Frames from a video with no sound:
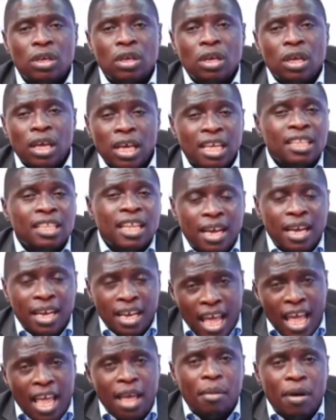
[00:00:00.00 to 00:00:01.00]
In the
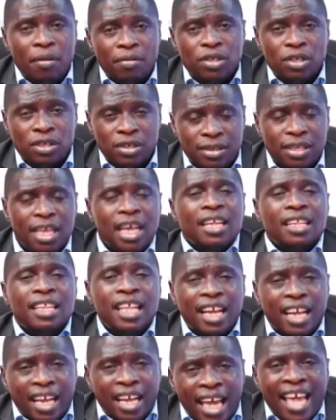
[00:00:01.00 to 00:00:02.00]
name of Jesus. The
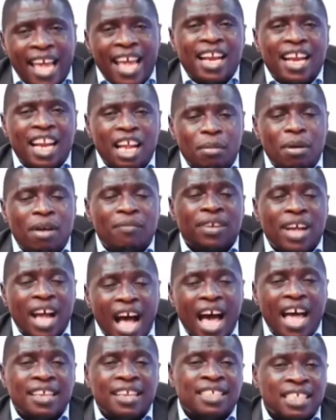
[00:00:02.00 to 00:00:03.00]
kingdom of
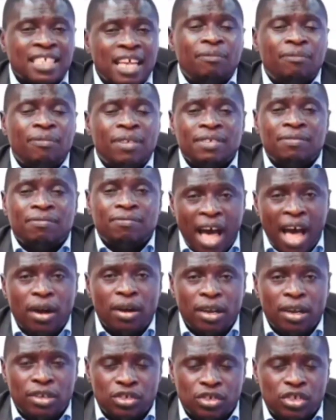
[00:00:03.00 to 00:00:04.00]
God suffers
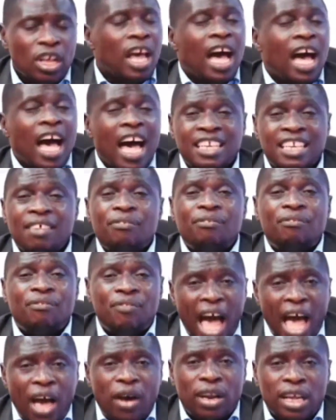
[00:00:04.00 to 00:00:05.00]
violence, and the
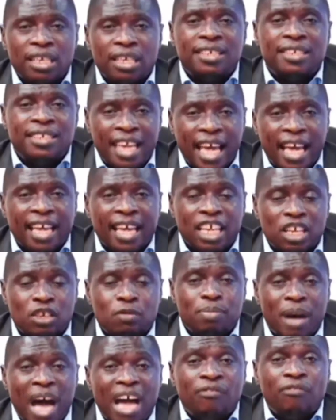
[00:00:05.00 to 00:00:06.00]
violent take it
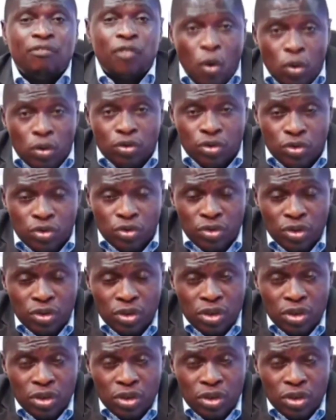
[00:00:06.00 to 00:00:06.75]
by force.